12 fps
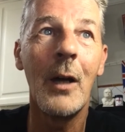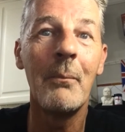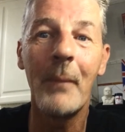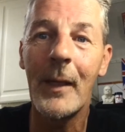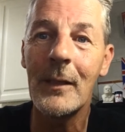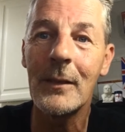
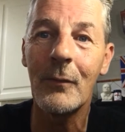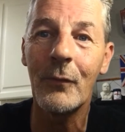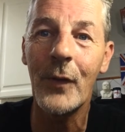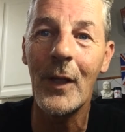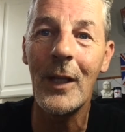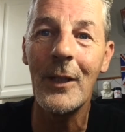amazing
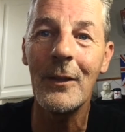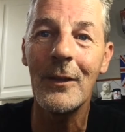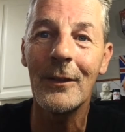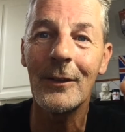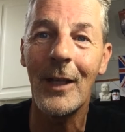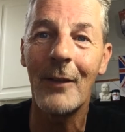feeling
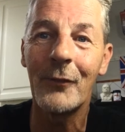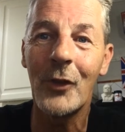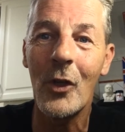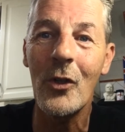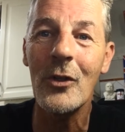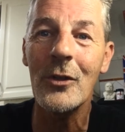to have
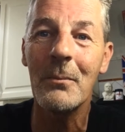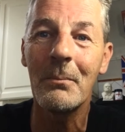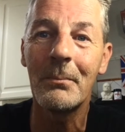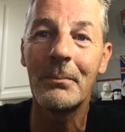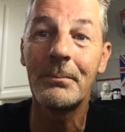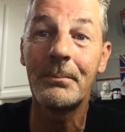dogs,
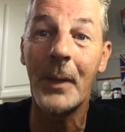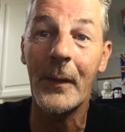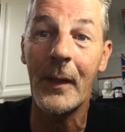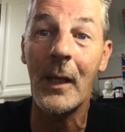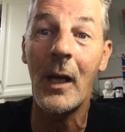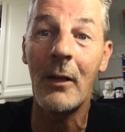
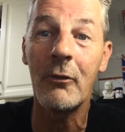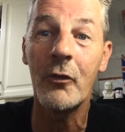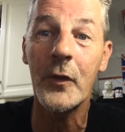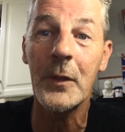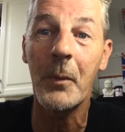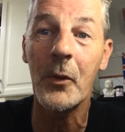but they are
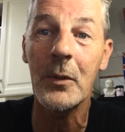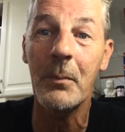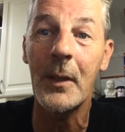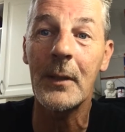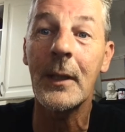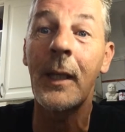a
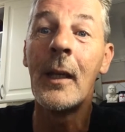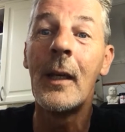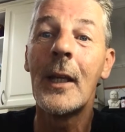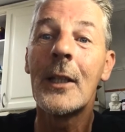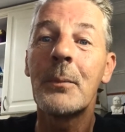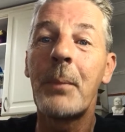responsibility,
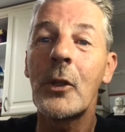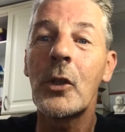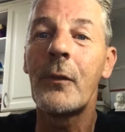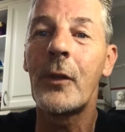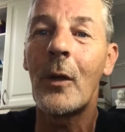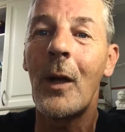
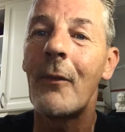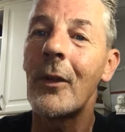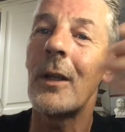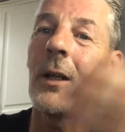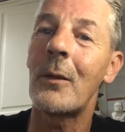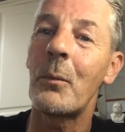especially if you don't have a
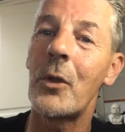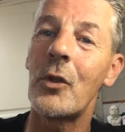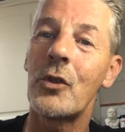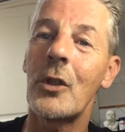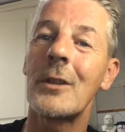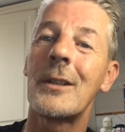garden where you
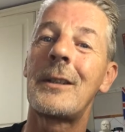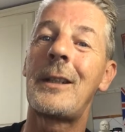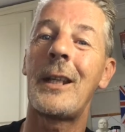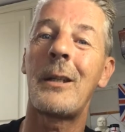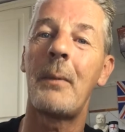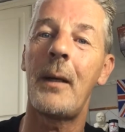can just
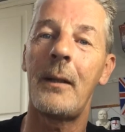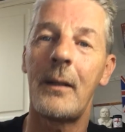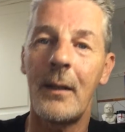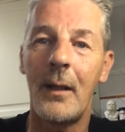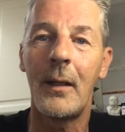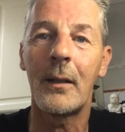kick them out in
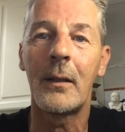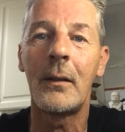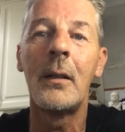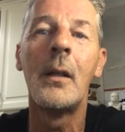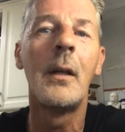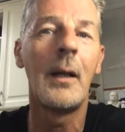the
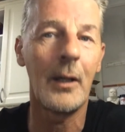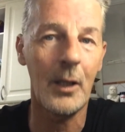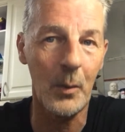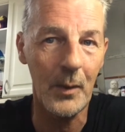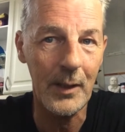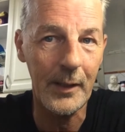garden and
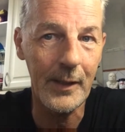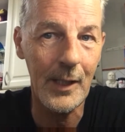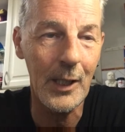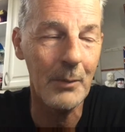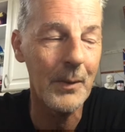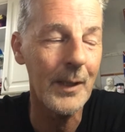go and clean
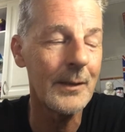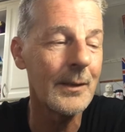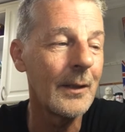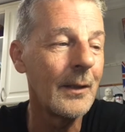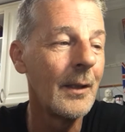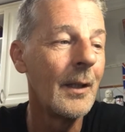that up
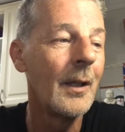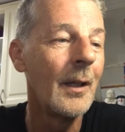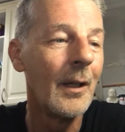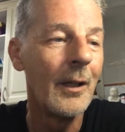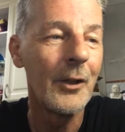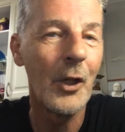later.
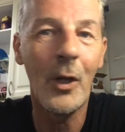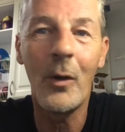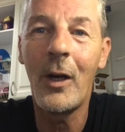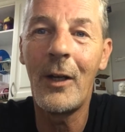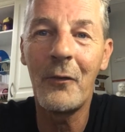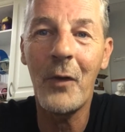You
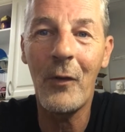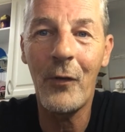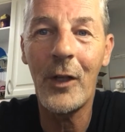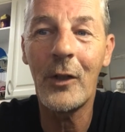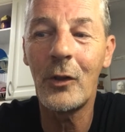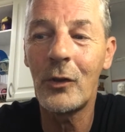know, if
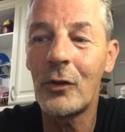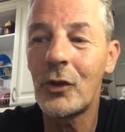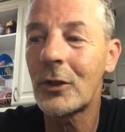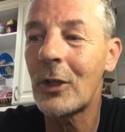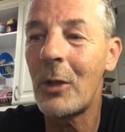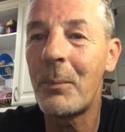I could
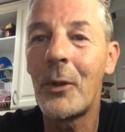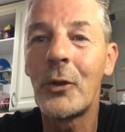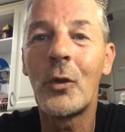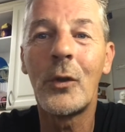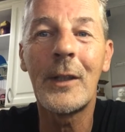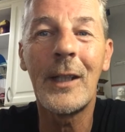just open the
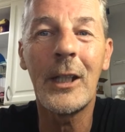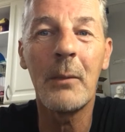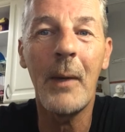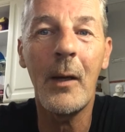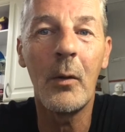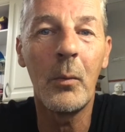door and kick
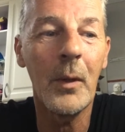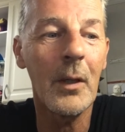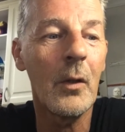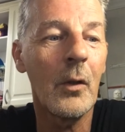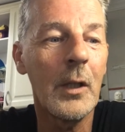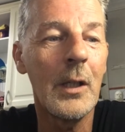them out at 1
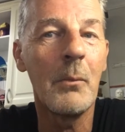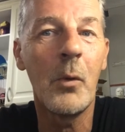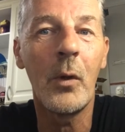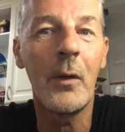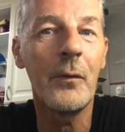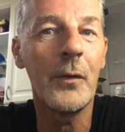o'clock in the
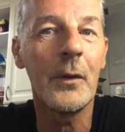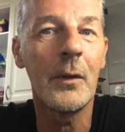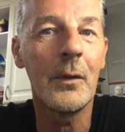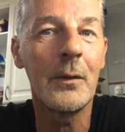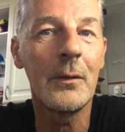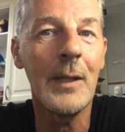morning
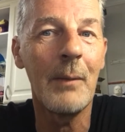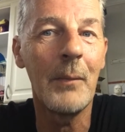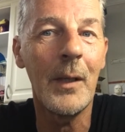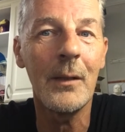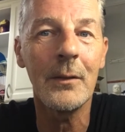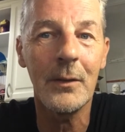for 10
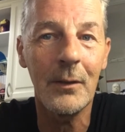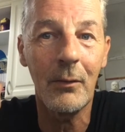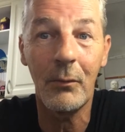minutes,